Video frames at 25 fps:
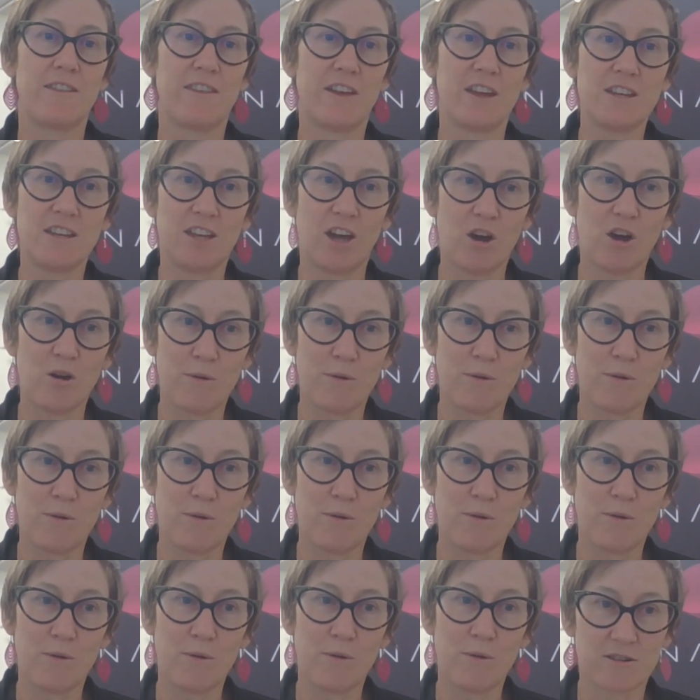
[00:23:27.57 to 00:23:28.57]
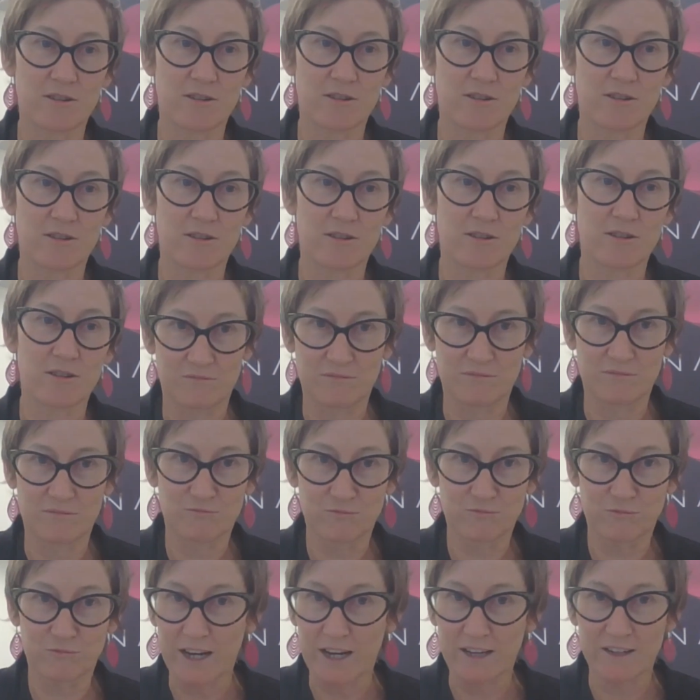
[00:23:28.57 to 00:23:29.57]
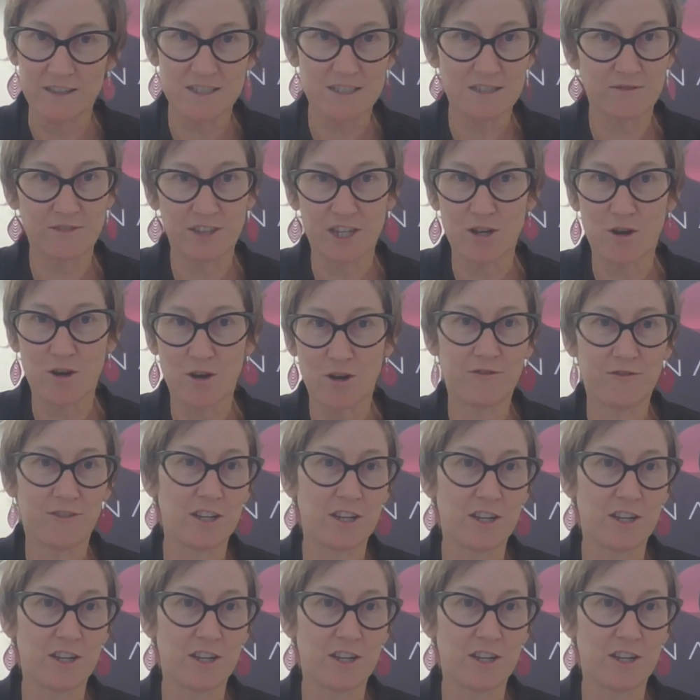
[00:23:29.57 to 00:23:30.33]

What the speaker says: They go out relatively often,